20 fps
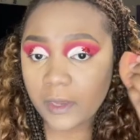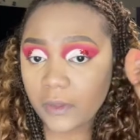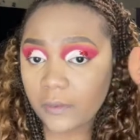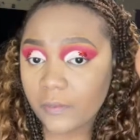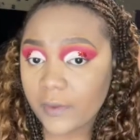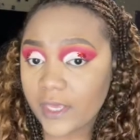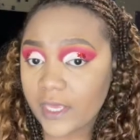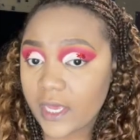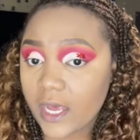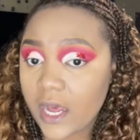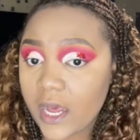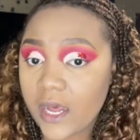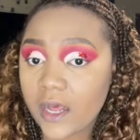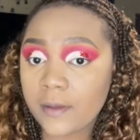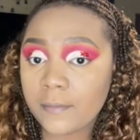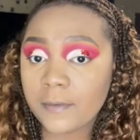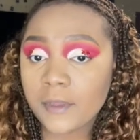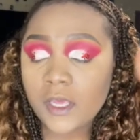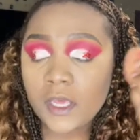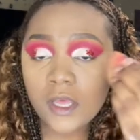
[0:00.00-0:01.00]
way
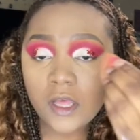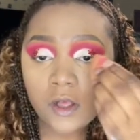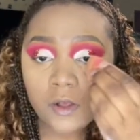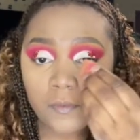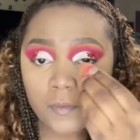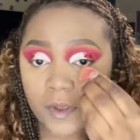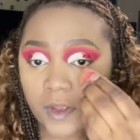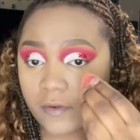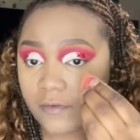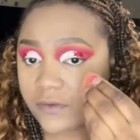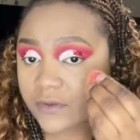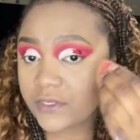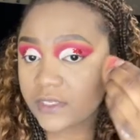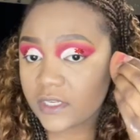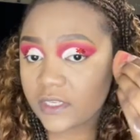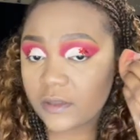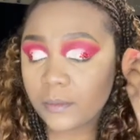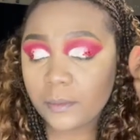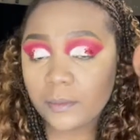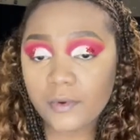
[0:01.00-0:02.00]
up wherever you see
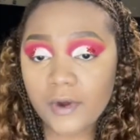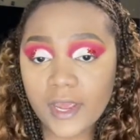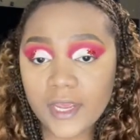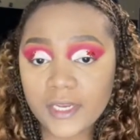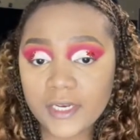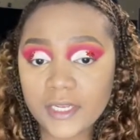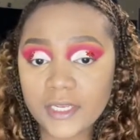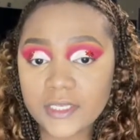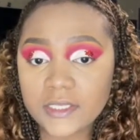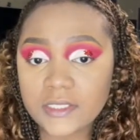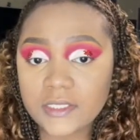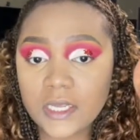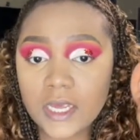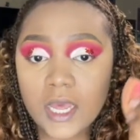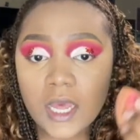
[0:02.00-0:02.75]
the brightness.